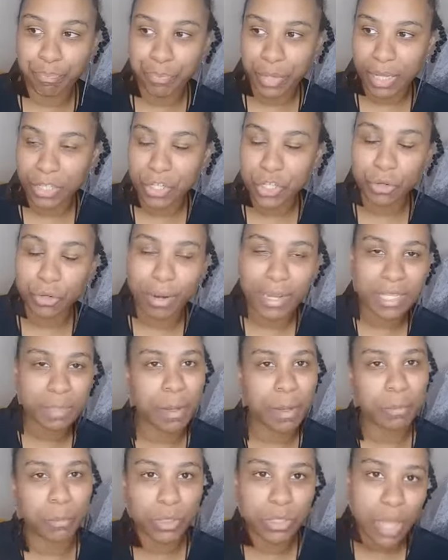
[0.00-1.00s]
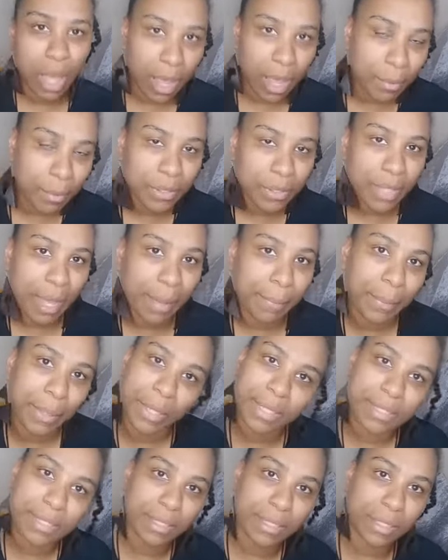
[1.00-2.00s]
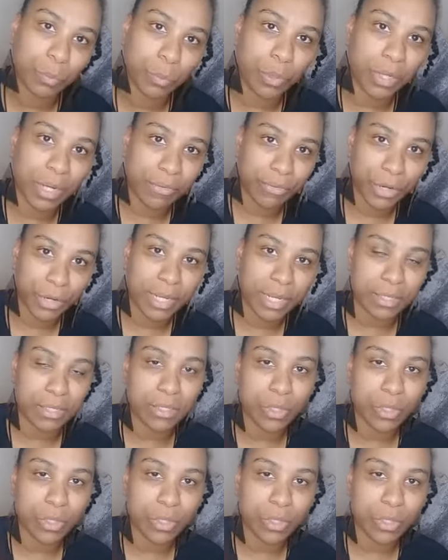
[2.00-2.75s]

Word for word: ensure I spend more time with that person, whatever it is.